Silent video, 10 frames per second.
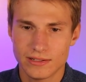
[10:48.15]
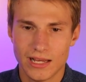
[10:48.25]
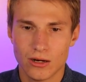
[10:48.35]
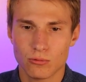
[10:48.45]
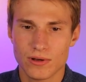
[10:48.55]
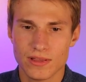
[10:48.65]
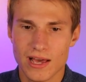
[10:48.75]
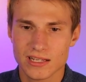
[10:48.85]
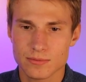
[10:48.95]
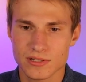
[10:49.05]
Now with
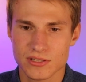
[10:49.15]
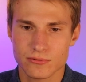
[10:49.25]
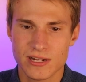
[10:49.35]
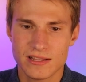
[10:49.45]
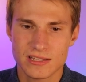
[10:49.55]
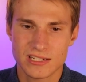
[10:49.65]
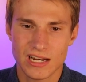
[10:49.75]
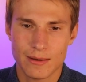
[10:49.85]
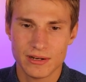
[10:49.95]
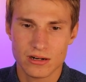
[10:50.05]
x plus 3 in the
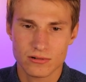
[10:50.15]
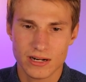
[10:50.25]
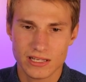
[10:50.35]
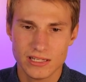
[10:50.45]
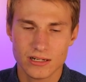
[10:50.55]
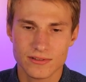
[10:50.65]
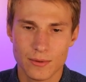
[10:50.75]
denominator right here,